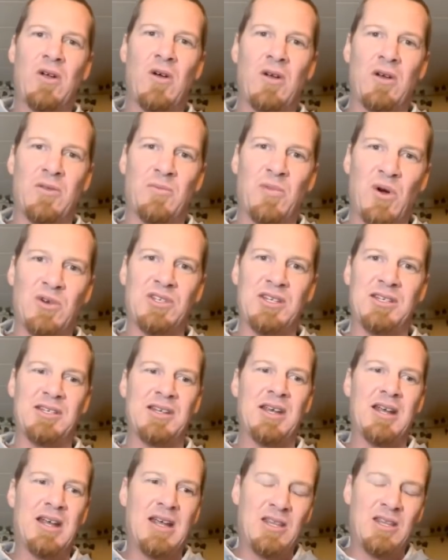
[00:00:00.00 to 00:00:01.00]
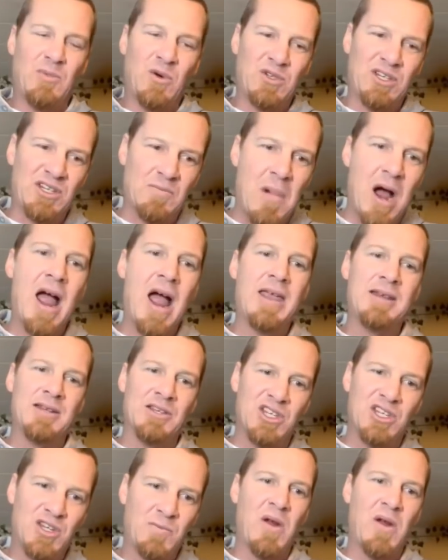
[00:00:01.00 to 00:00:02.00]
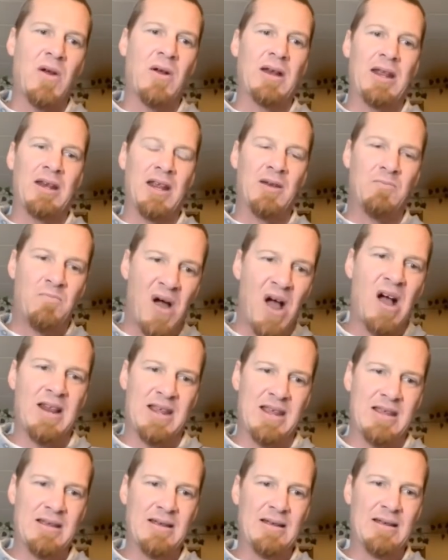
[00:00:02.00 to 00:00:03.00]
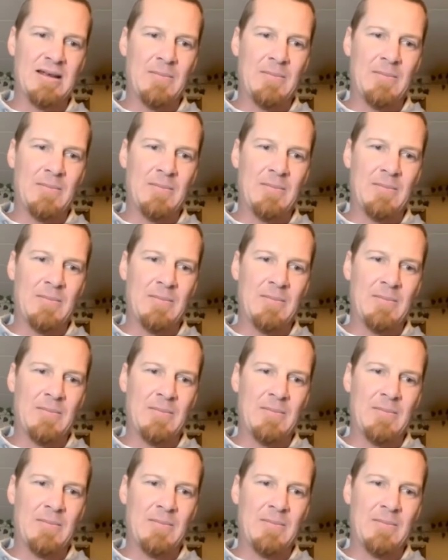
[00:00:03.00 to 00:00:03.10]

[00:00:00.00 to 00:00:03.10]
on in the person's mind and spirit and body.